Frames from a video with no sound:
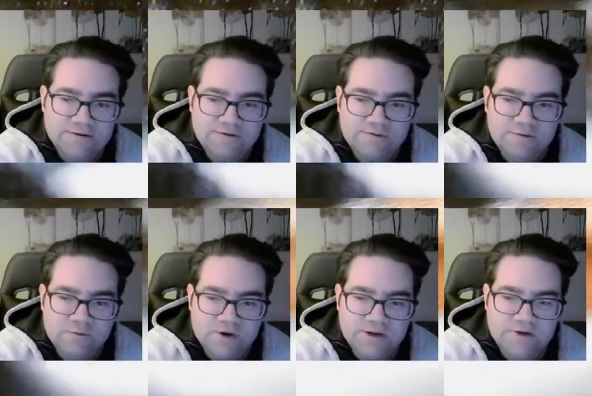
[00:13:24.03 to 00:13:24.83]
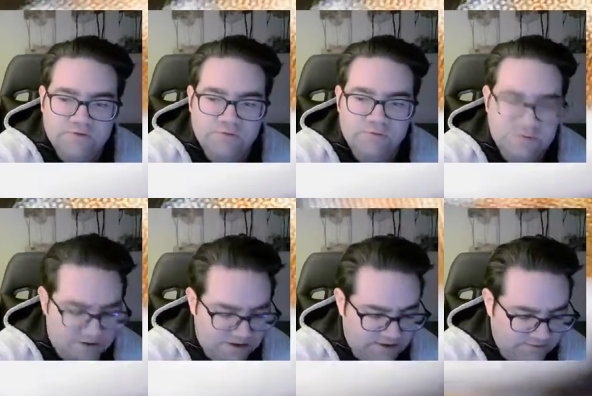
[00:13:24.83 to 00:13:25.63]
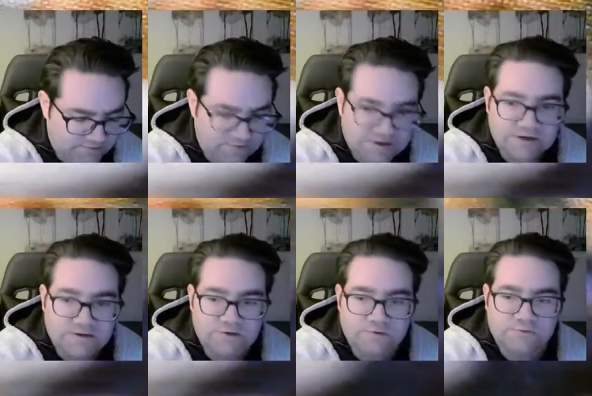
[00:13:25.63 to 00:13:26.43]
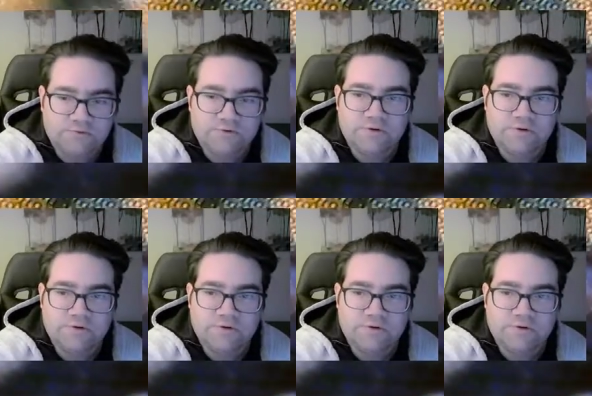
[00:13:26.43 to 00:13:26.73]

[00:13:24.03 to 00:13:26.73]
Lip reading: What brand sweatband does Randy use?